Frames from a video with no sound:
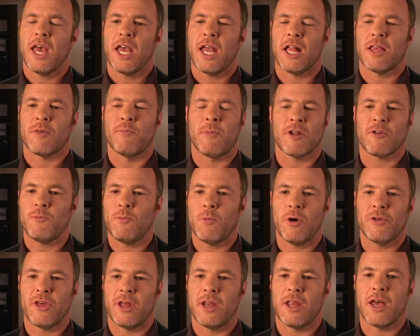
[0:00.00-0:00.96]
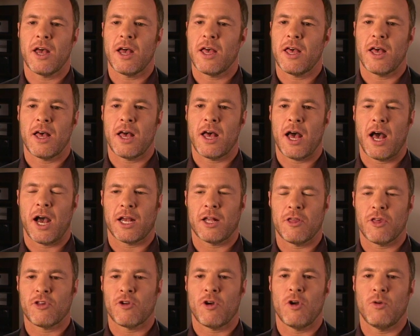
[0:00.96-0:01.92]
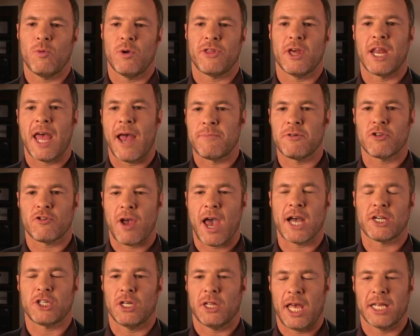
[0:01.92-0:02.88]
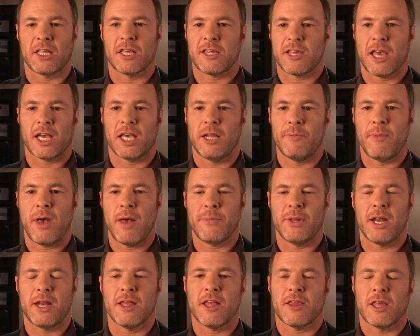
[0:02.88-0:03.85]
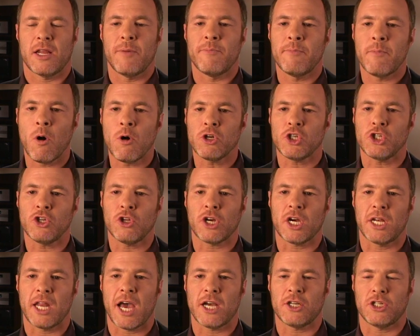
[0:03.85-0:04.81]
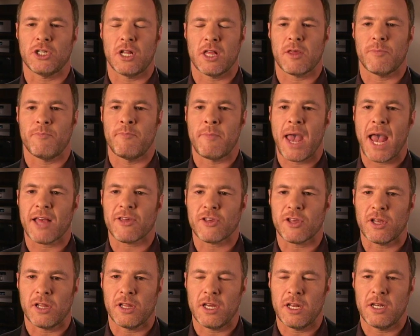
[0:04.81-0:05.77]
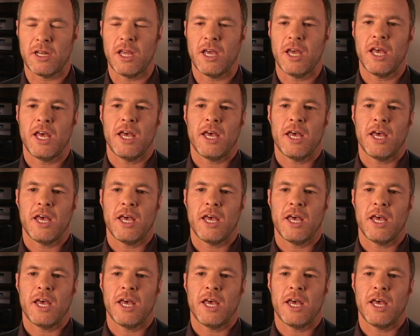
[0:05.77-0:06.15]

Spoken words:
It's much more than a concern with an abstraction like the Second Amendment. It's an emotional connection. It's masculine